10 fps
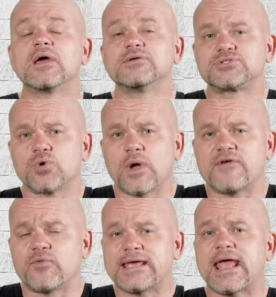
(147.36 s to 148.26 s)
So
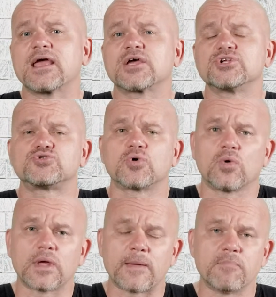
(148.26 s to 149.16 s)
if we can't
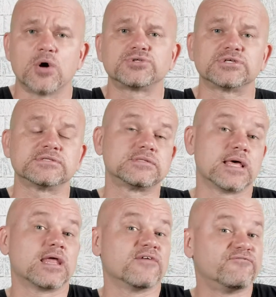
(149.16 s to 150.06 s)
control emotions
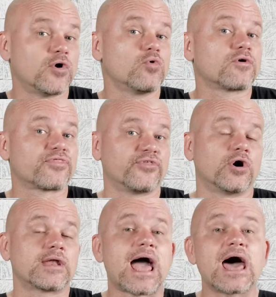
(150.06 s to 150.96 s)
that evoke
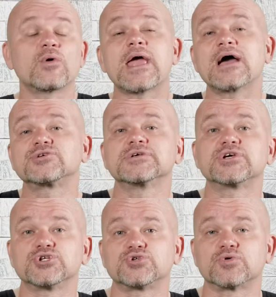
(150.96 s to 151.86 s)
thought, how do we actually
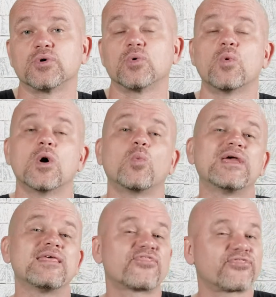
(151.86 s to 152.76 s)
control what
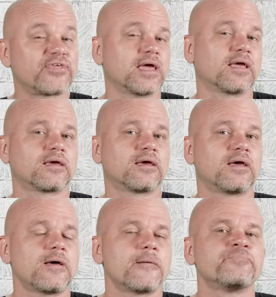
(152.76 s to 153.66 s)
we think?
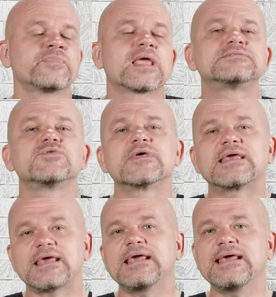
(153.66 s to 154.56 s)
And so the
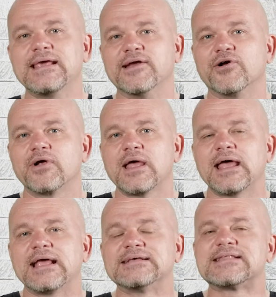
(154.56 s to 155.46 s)
key here
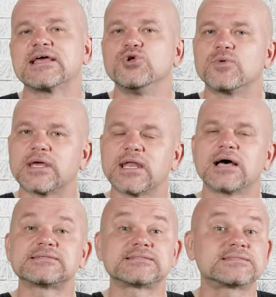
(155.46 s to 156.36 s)
is that you
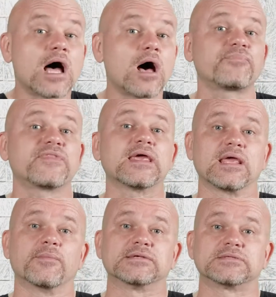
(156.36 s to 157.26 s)
cannot stop
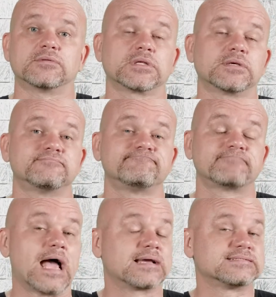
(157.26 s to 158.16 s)
thinking about something.
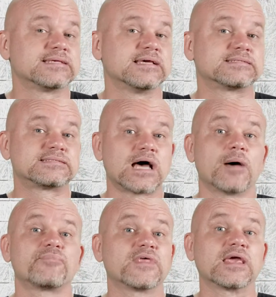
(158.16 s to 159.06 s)
I could say,
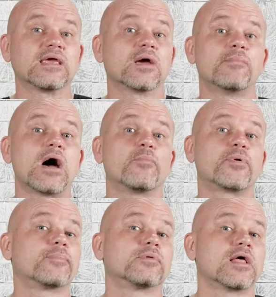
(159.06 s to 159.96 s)
stop thinking about
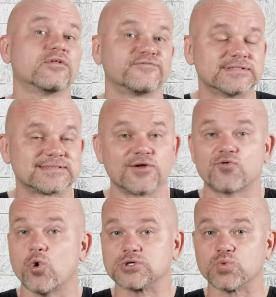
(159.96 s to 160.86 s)
purple elephants. And of
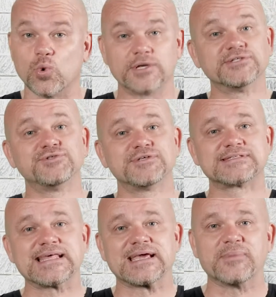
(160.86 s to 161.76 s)
course, what did you just
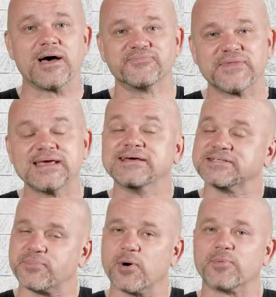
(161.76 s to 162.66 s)
think about?
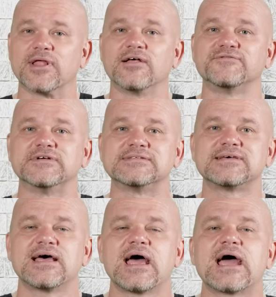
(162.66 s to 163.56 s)
It's purple elephants.
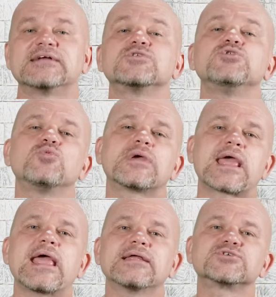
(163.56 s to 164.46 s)
And so you
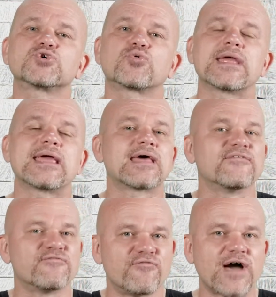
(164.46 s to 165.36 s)
can't create a
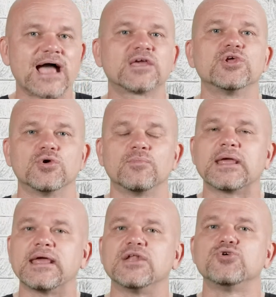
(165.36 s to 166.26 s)
vacuum
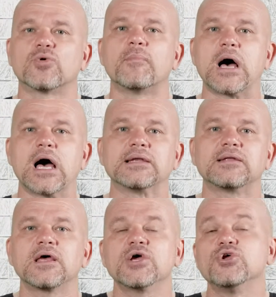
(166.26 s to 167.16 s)
in your mind.
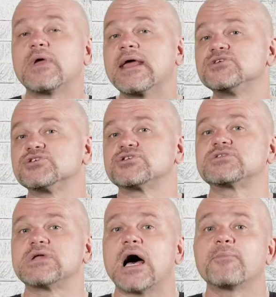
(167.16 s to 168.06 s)
You can't just
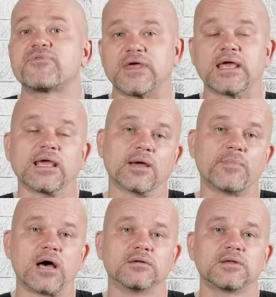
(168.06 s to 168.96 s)
stop thinking
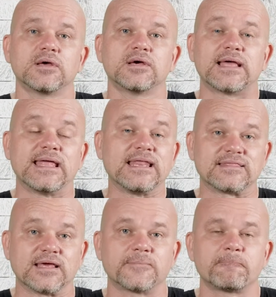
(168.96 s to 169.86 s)
about
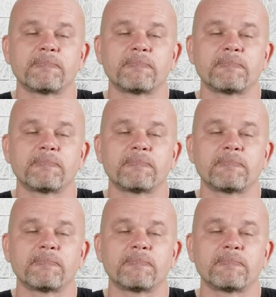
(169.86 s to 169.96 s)
anything.